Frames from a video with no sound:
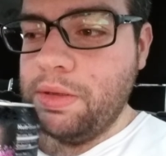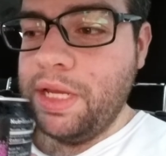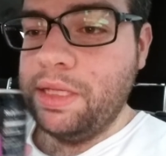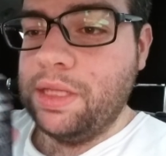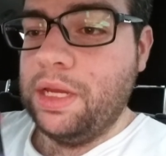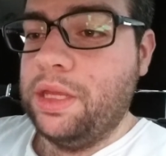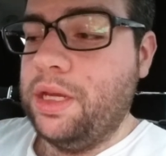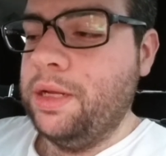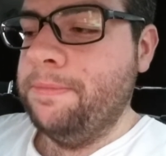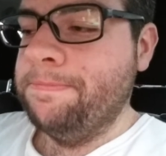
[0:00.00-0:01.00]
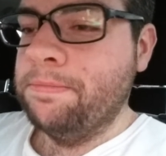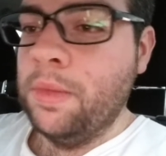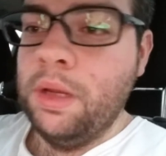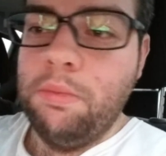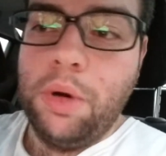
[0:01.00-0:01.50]
it tastes like the
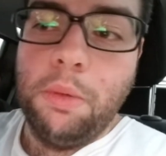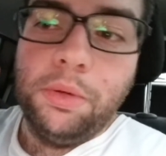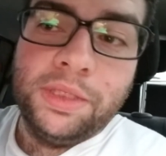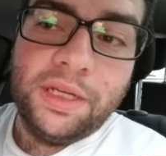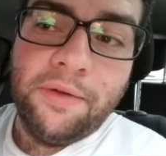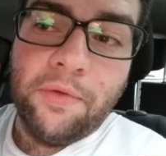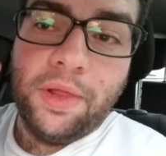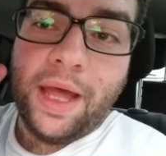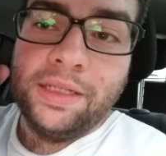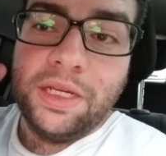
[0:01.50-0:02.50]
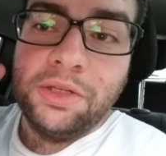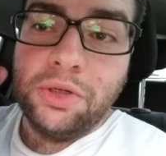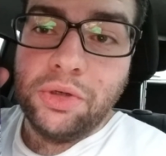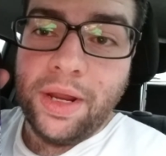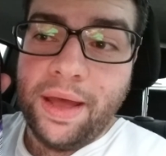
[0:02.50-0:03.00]
purple stuff
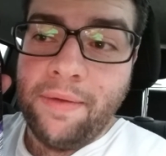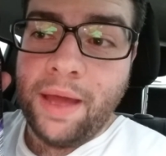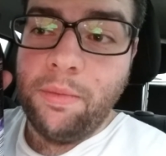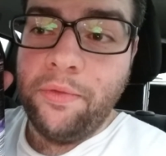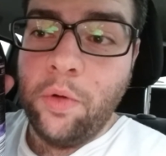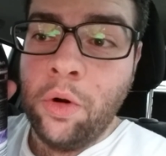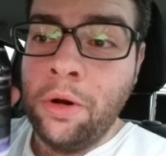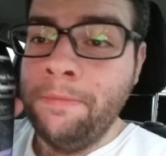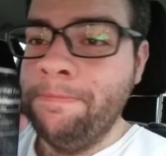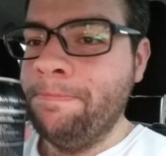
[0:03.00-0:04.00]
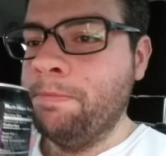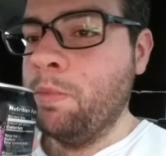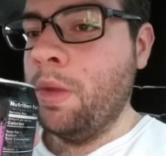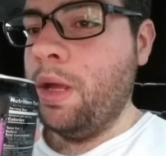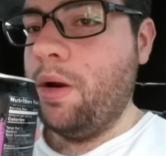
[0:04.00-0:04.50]
relaxation drink I've had before.
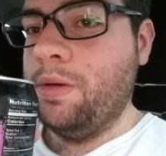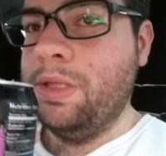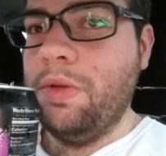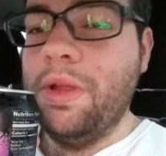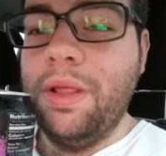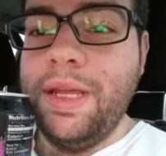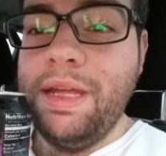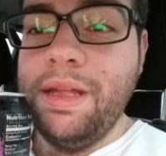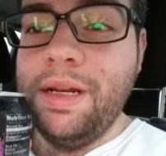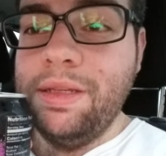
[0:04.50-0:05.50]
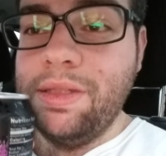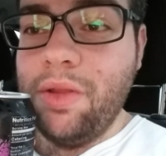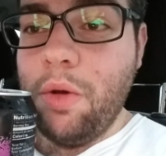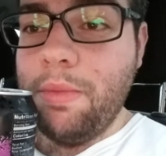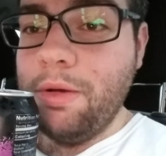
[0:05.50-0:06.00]
Also the lean
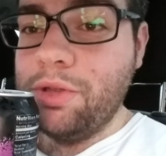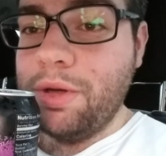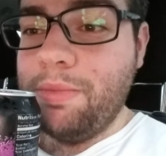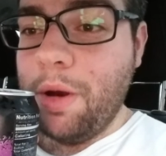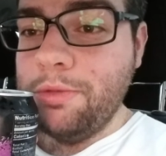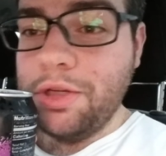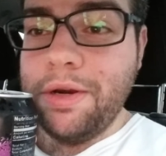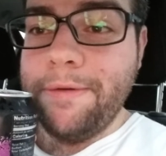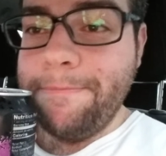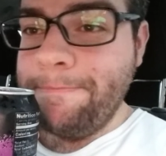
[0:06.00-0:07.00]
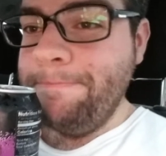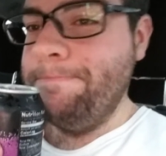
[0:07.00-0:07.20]
slow motion potion.